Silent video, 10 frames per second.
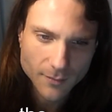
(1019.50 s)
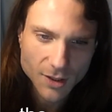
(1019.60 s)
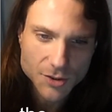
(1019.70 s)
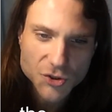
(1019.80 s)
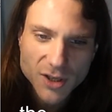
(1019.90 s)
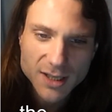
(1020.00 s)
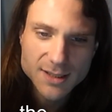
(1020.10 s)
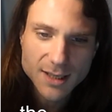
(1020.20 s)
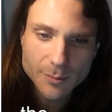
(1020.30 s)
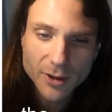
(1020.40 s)
Try
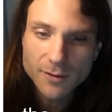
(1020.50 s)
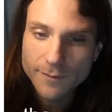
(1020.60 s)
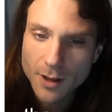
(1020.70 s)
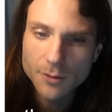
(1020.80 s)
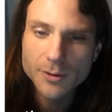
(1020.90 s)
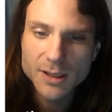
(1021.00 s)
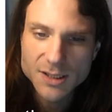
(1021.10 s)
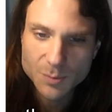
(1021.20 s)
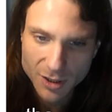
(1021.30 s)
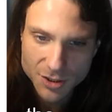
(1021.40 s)
typing the following
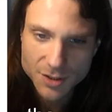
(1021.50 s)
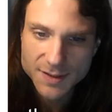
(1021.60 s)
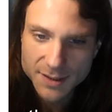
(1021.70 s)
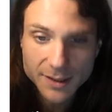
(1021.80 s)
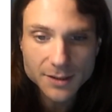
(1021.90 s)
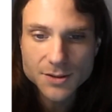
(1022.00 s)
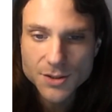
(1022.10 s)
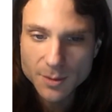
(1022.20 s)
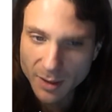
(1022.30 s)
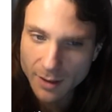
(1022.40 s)
expressions into the
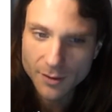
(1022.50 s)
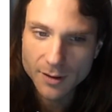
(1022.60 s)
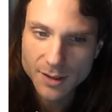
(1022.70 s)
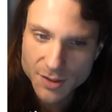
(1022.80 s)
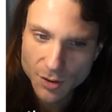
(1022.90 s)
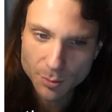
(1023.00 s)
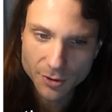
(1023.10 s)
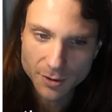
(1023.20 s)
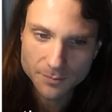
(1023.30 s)
Python interpreter.